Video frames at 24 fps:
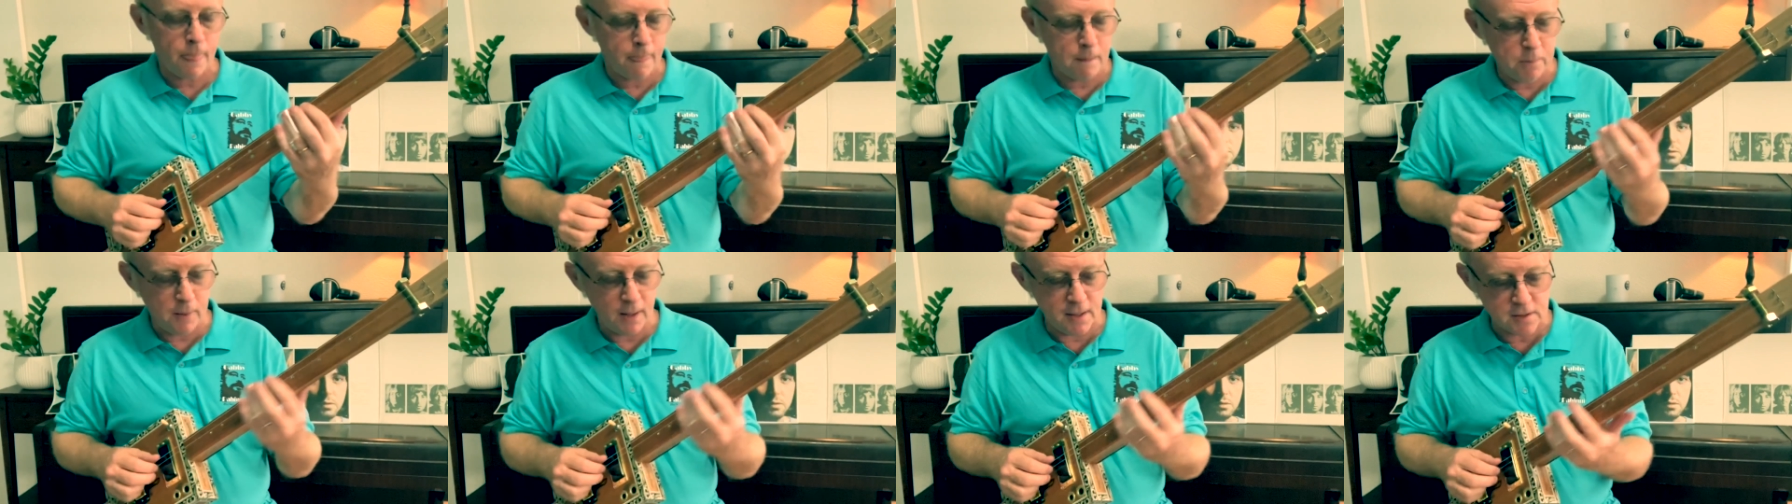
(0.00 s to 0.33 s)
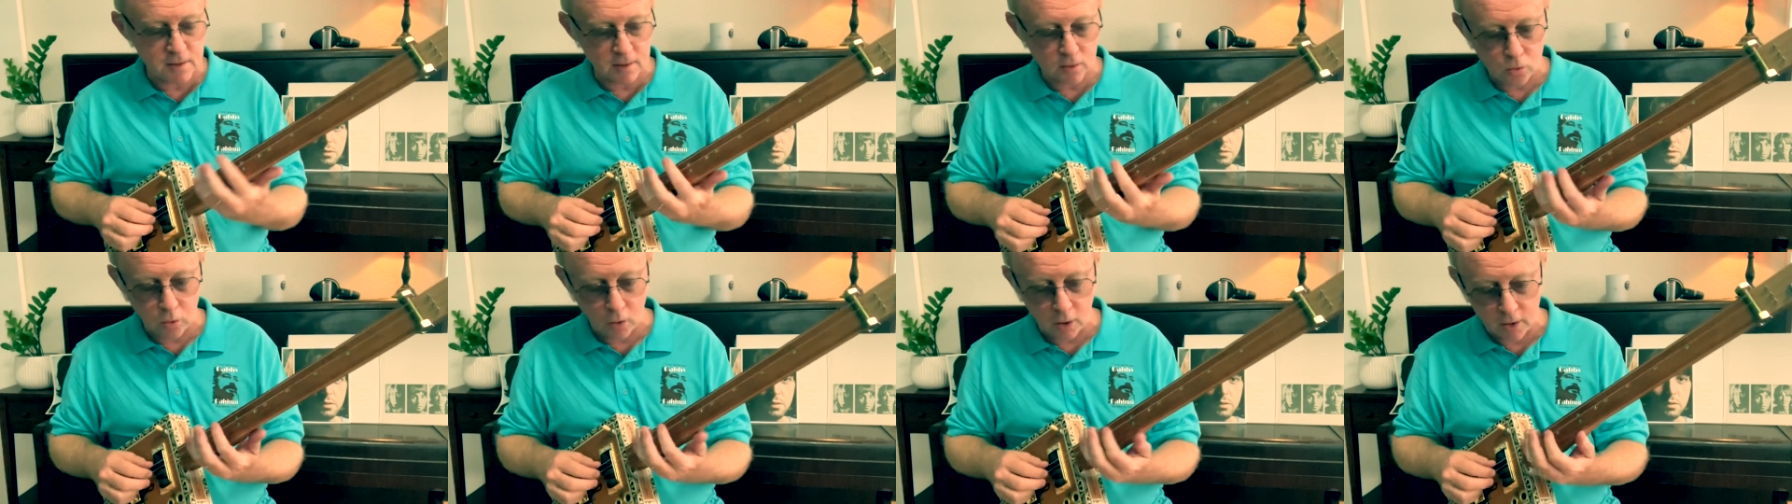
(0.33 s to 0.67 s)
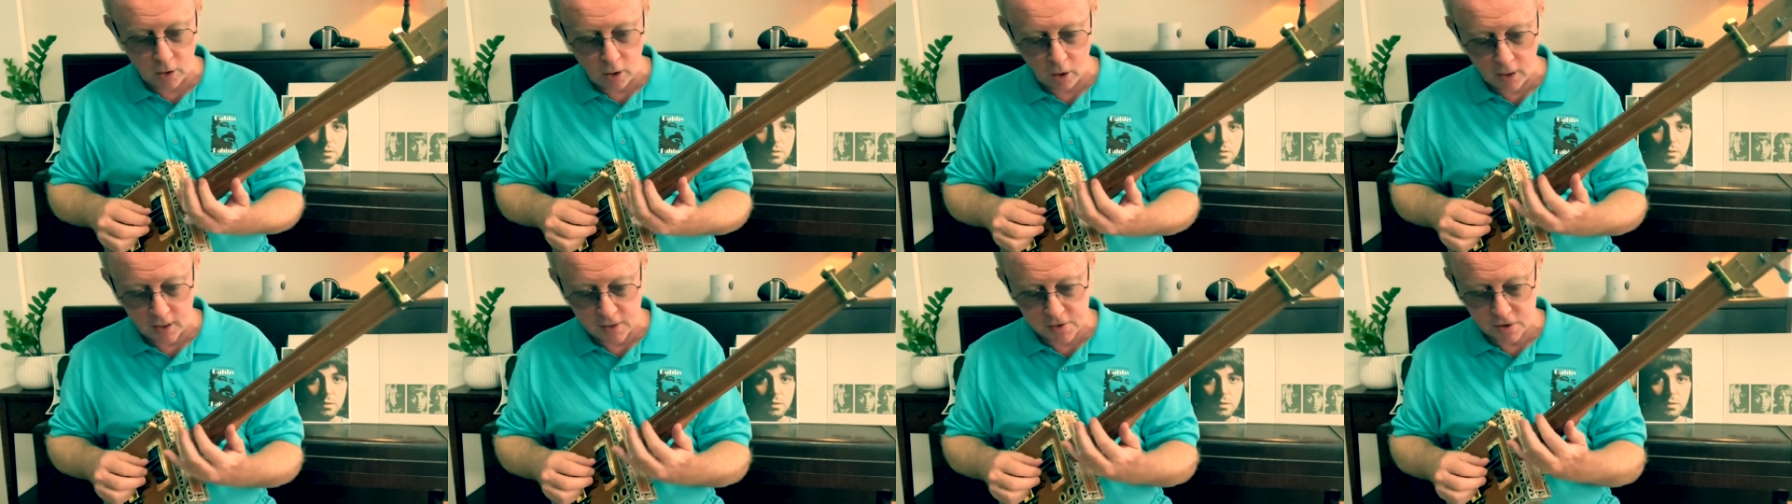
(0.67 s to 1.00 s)
plays it quite
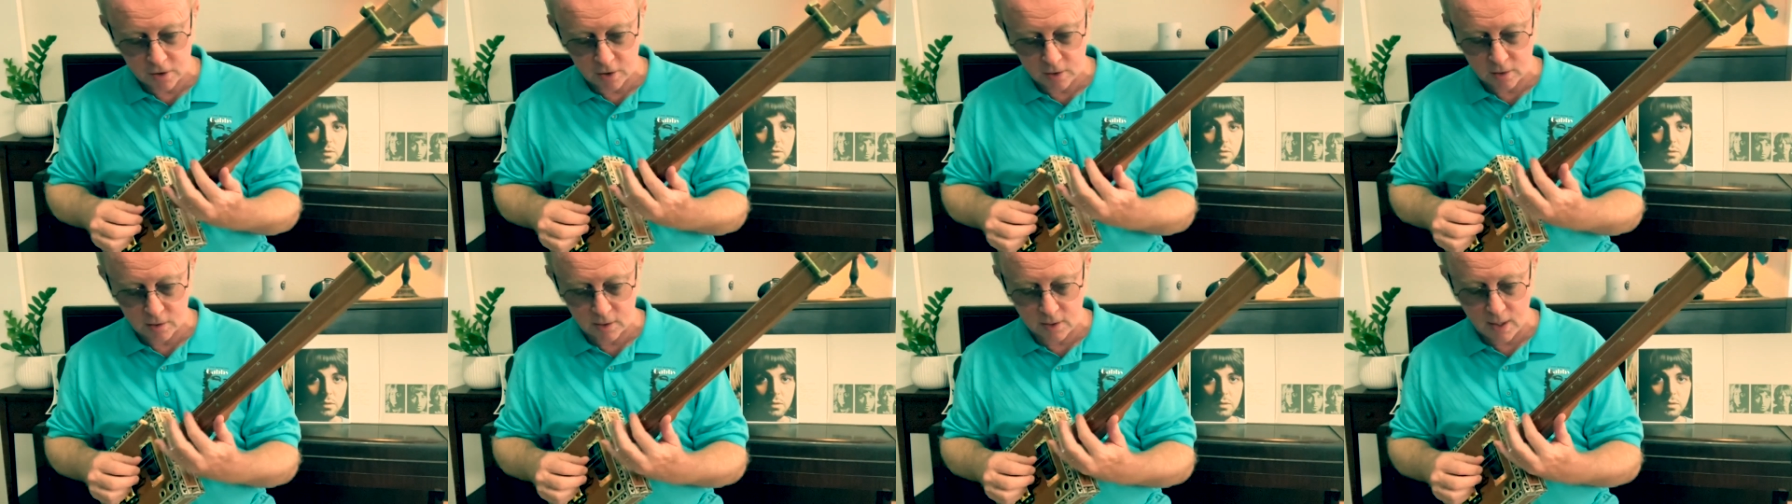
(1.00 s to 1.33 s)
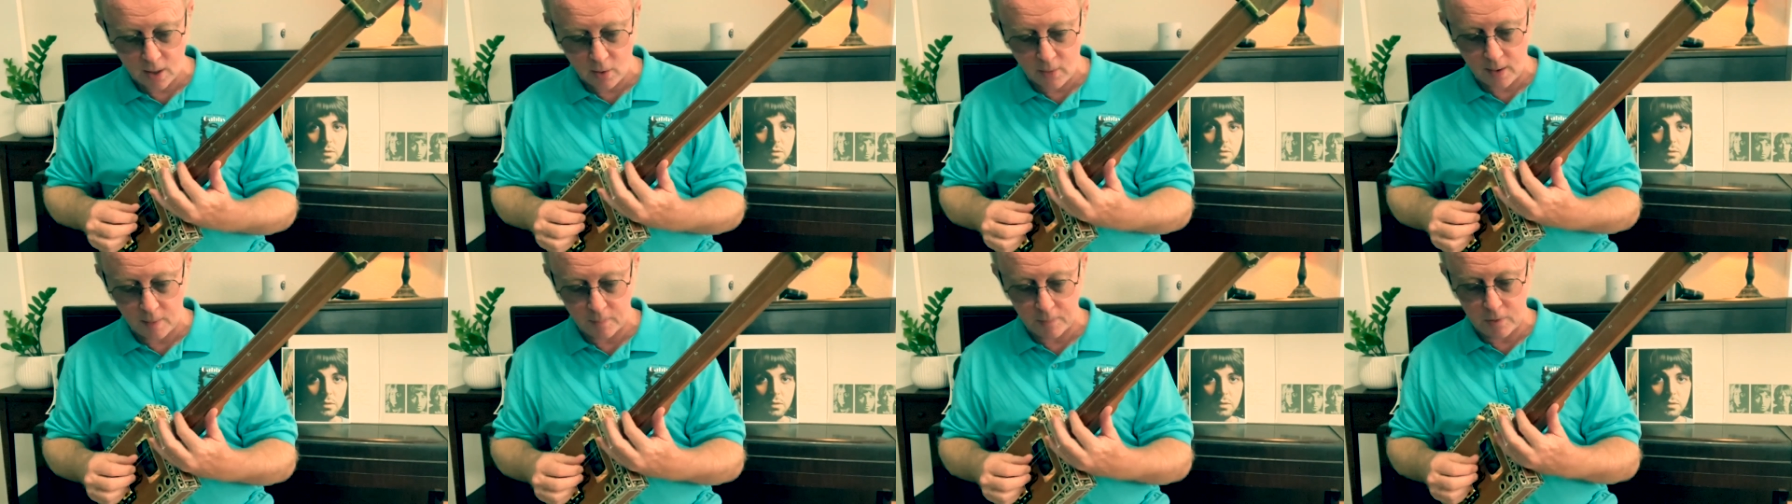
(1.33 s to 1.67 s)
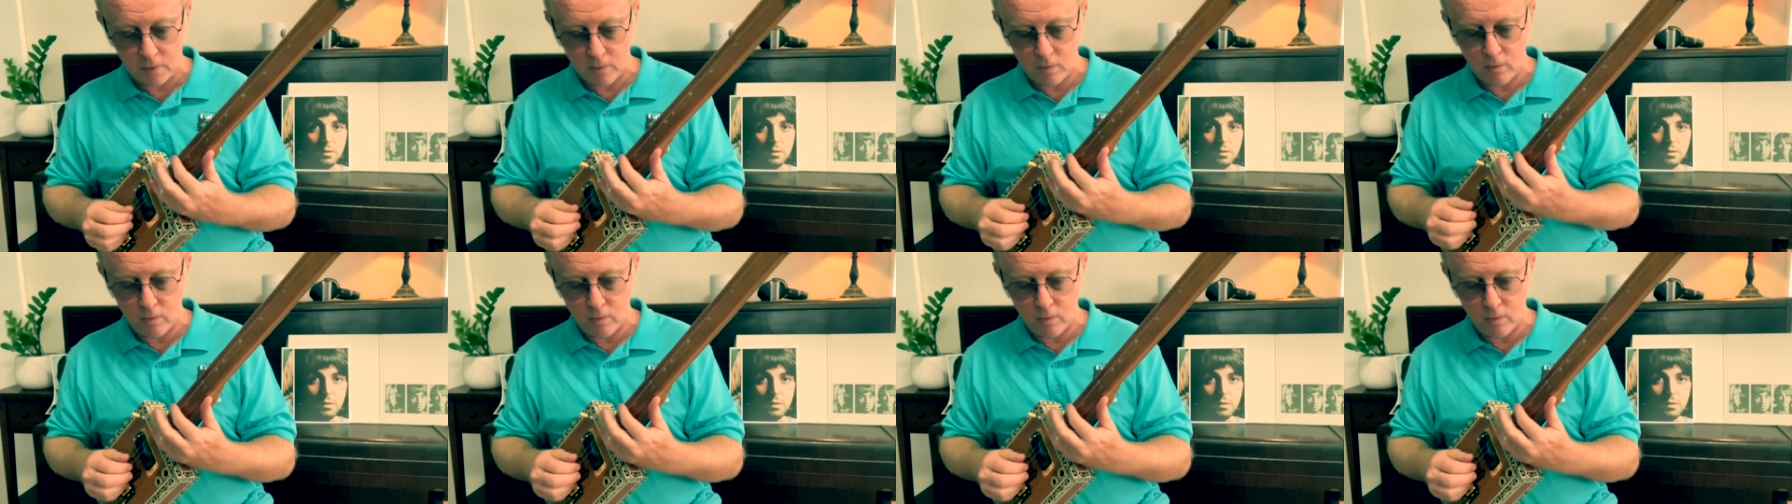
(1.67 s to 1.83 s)
high, so you could go up. What